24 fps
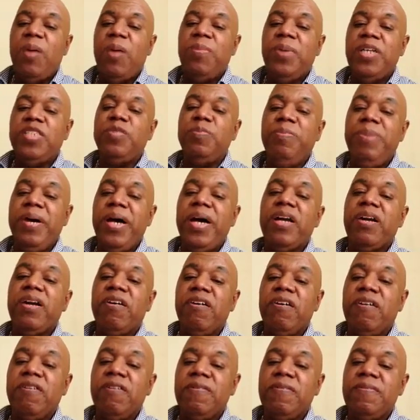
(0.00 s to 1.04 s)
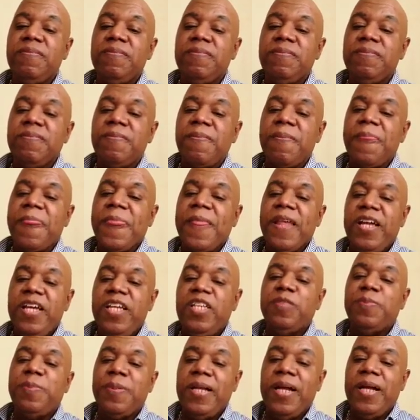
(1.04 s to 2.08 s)
much better
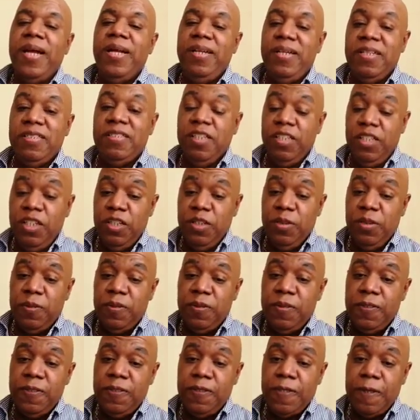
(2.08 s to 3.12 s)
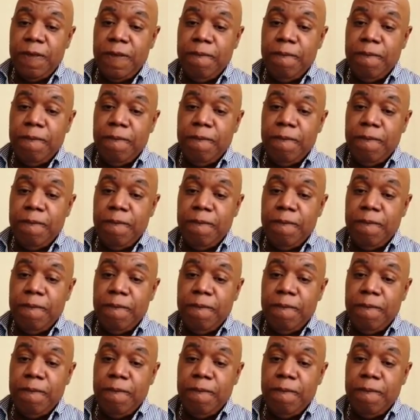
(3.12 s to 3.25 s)
His plan is than yours.